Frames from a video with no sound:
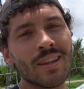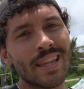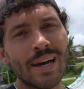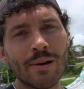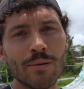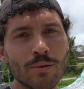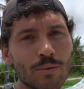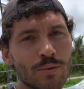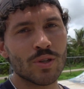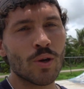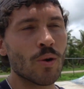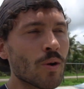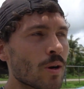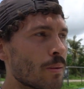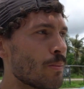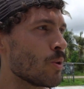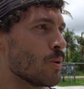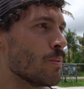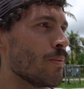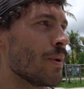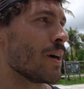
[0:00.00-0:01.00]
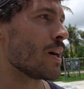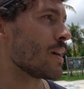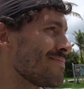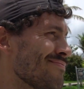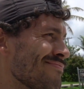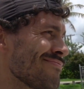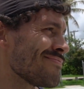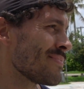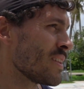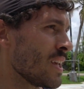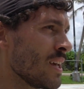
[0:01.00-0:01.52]
That one was horrible, but
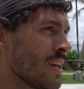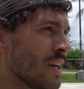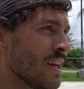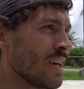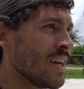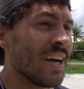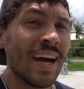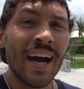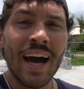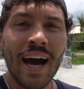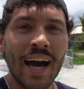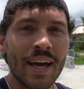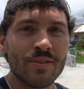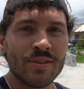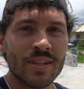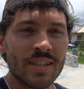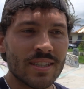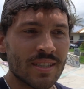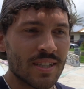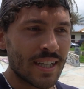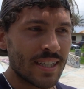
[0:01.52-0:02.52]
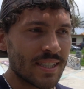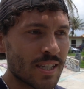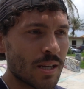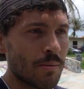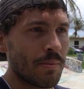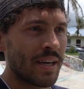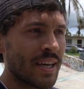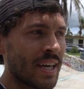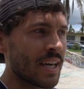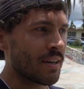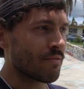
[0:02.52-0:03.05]
I don't think today's gonna
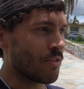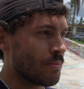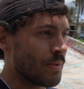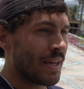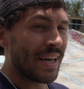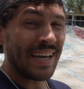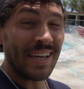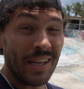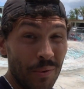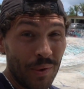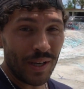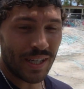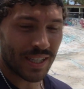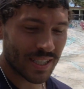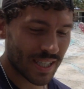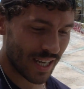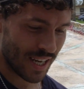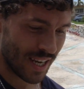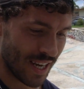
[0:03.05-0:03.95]
be a kickflip day anyways.